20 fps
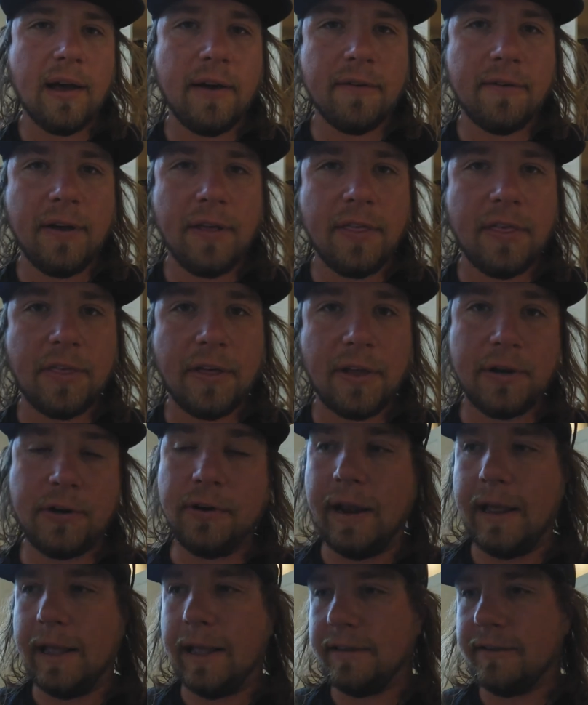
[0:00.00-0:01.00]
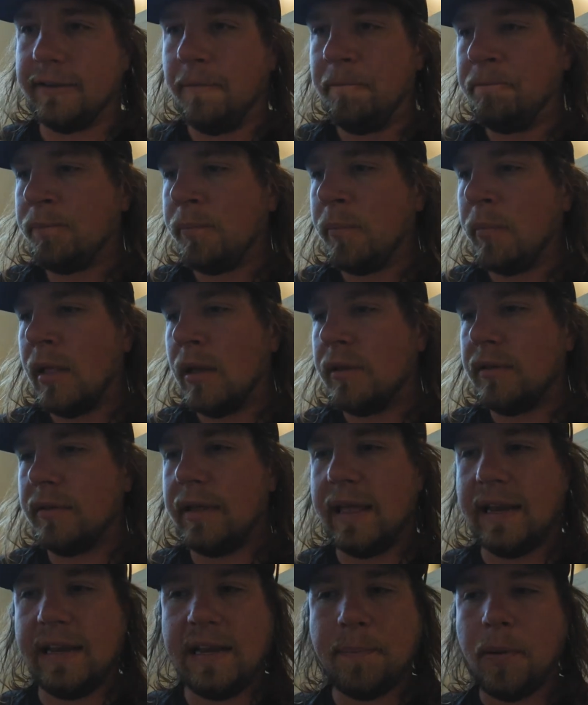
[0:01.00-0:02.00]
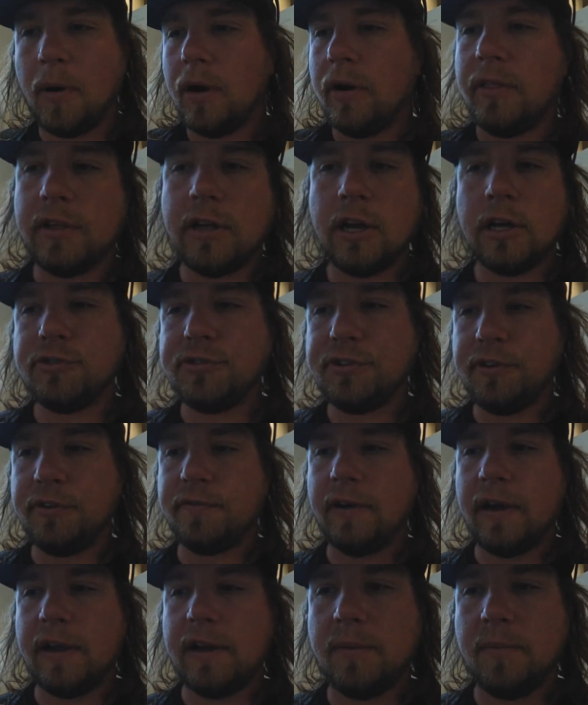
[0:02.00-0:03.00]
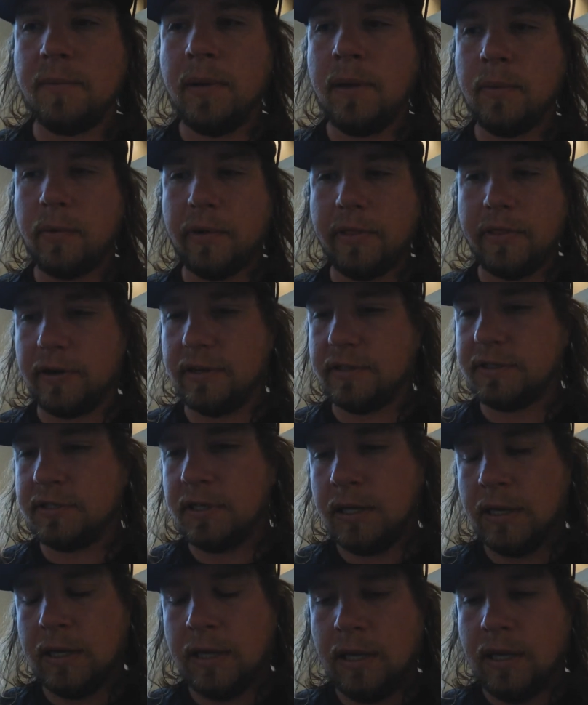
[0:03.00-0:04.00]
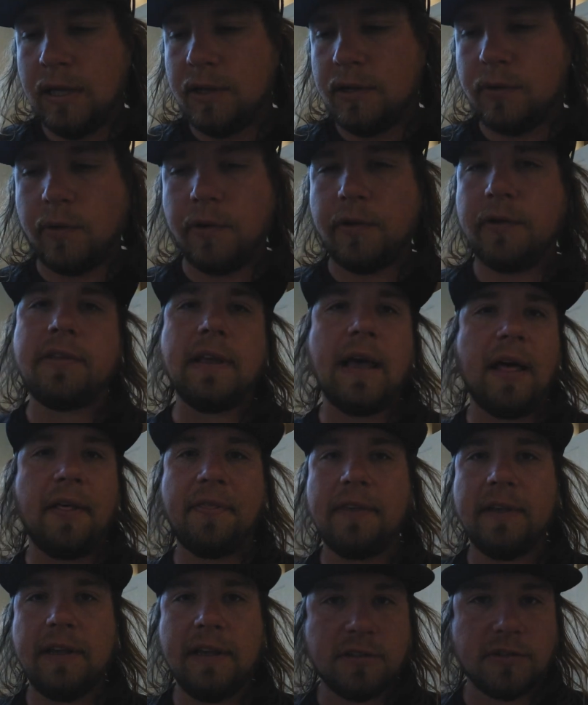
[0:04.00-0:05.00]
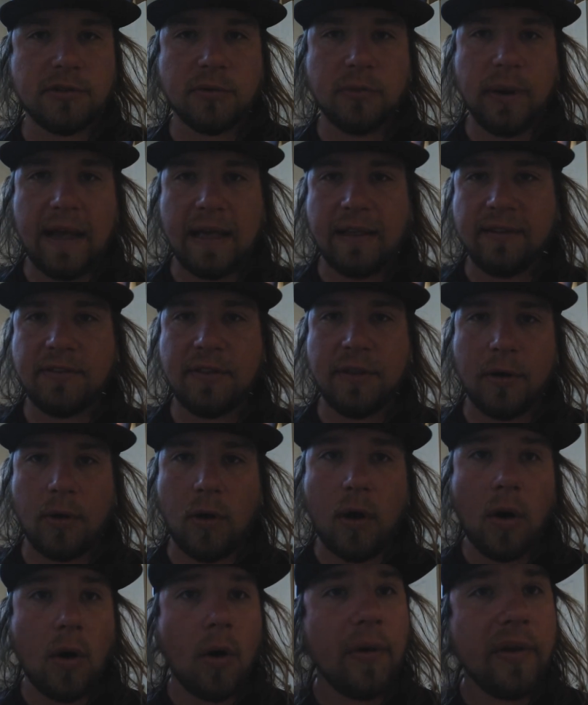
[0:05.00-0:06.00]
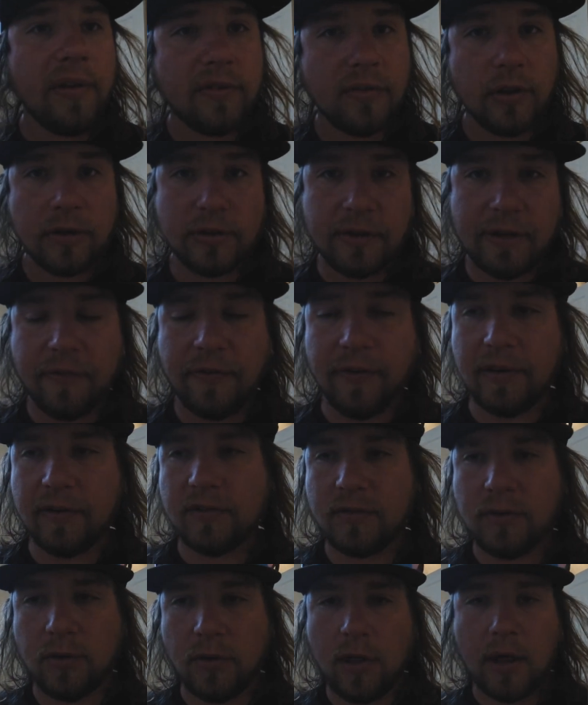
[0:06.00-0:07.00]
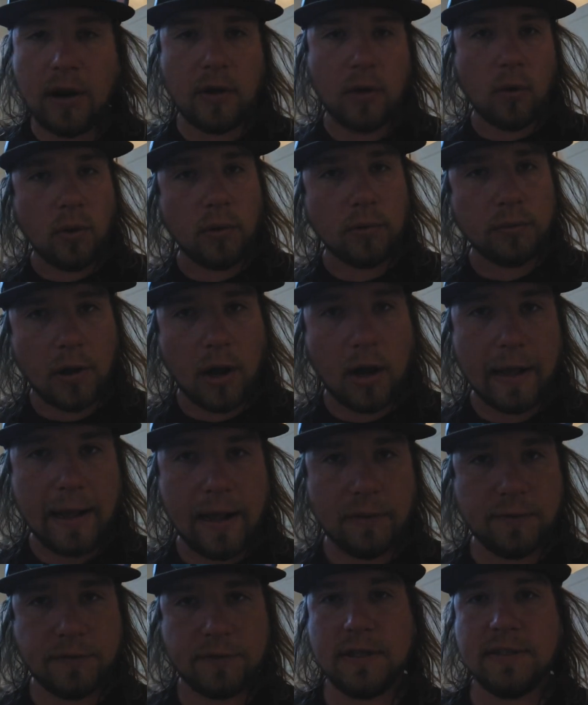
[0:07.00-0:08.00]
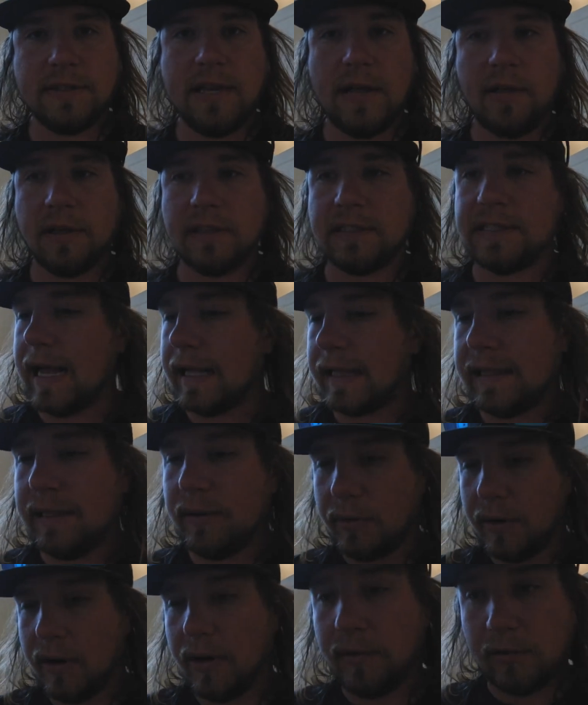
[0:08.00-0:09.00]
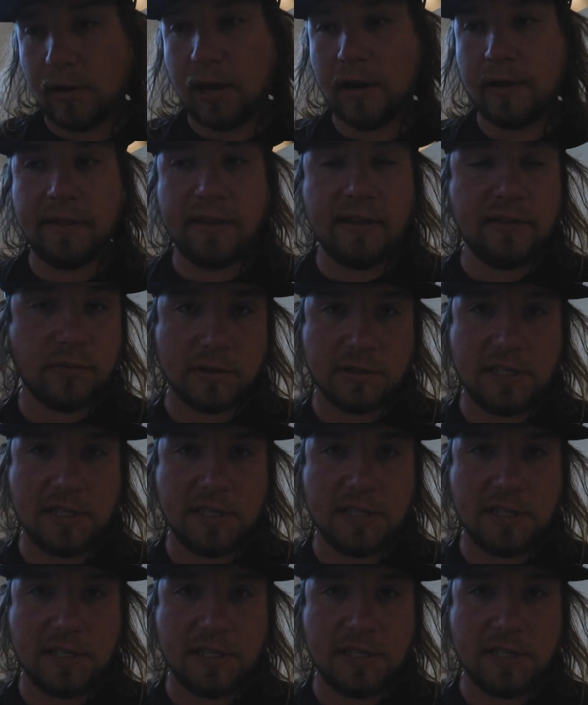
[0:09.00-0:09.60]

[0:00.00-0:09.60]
of the thunder egg is any part of the country you find them, whether it's north, south, east, or west, they'll always look different. So a lot of old rock hounds can tell exactly where a lot of these